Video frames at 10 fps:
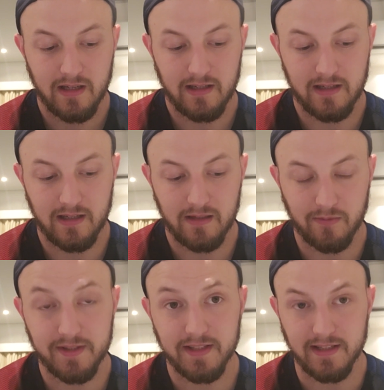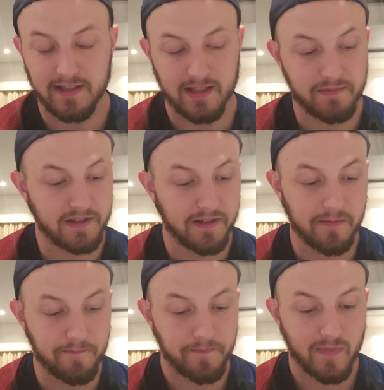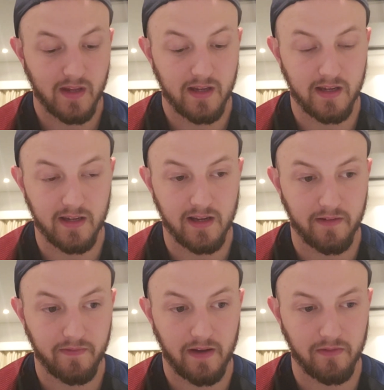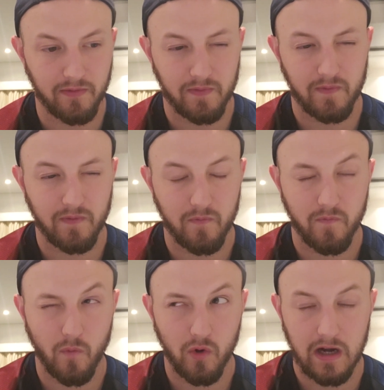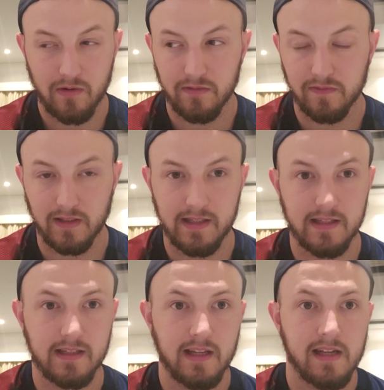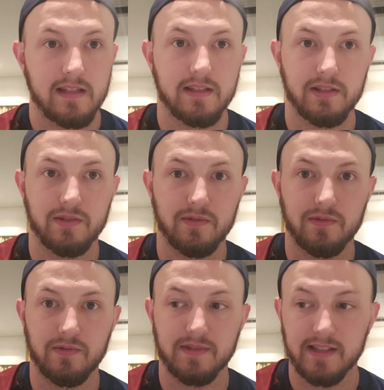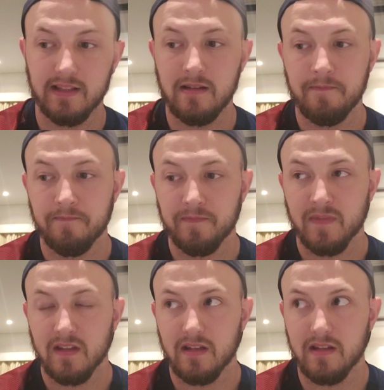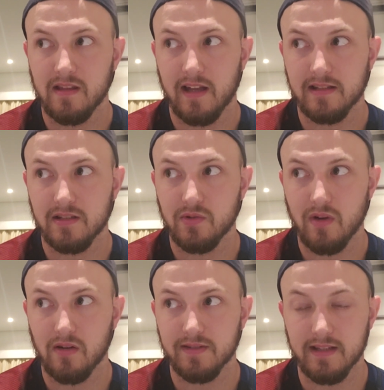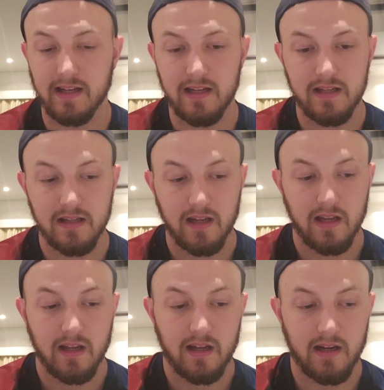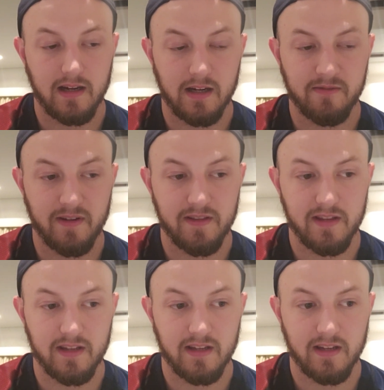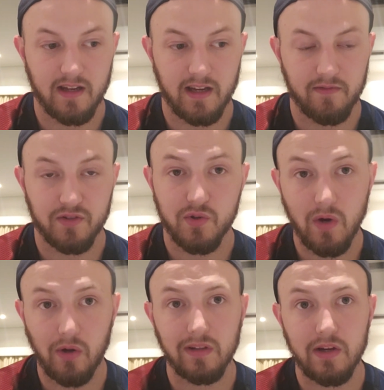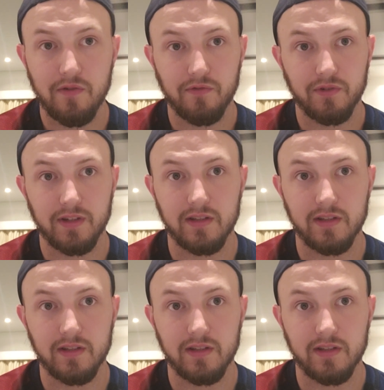or Sydney time. Sorry, and I have a 4 hour flight to New Zealand, and that's 2 hours ahead. And then I have a 2-hour layover